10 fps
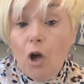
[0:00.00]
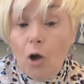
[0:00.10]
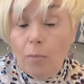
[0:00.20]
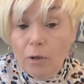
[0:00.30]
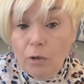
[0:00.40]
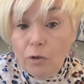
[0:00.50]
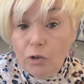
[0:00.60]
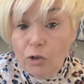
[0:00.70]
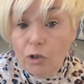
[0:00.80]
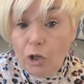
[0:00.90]
top
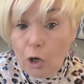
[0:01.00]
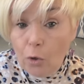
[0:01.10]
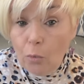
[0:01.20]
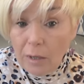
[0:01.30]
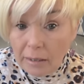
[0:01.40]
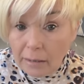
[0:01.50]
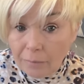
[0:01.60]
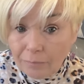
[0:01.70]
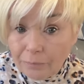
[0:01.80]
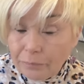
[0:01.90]
to go with
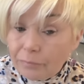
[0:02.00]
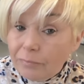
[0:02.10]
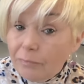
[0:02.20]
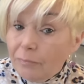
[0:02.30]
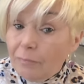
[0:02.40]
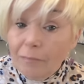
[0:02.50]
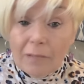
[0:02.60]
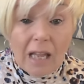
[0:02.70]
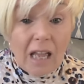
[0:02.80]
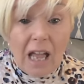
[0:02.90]
it.
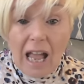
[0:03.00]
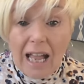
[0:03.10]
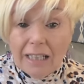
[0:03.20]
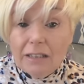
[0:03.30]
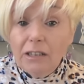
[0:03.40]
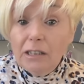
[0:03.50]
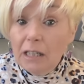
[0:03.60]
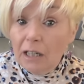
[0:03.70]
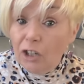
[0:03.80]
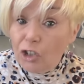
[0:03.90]

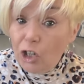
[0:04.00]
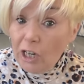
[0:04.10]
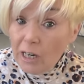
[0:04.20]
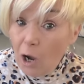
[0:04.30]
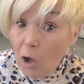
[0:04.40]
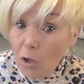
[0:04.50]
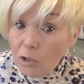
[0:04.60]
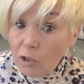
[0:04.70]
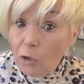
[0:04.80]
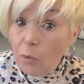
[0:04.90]
And she
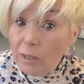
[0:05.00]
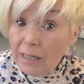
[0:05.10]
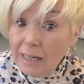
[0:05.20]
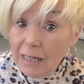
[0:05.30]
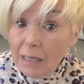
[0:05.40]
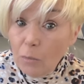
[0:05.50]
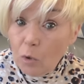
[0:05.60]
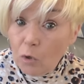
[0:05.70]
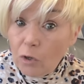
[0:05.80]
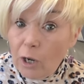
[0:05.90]
also nearly
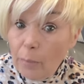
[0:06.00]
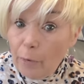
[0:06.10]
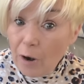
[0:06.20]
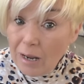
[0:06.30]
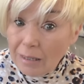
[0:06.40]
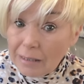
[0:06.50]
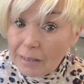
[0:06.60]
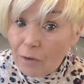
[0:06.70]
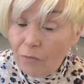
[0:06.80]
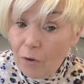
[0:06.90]
won a
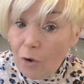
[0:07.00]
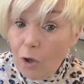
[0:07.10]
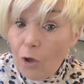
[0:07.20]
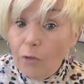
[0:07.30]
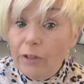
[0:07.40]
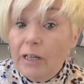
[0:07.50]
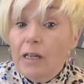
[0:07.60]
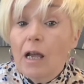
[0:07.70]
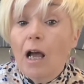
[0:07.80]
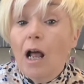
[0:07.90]
prize for
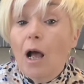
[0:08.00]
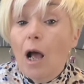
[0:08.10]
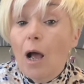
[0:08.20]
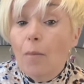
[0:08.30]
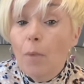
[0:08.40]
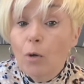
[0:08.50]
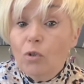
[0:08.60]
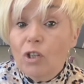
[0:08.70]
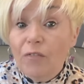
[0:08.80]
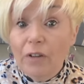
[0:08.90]
the
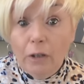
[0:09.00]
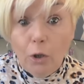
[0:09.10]
most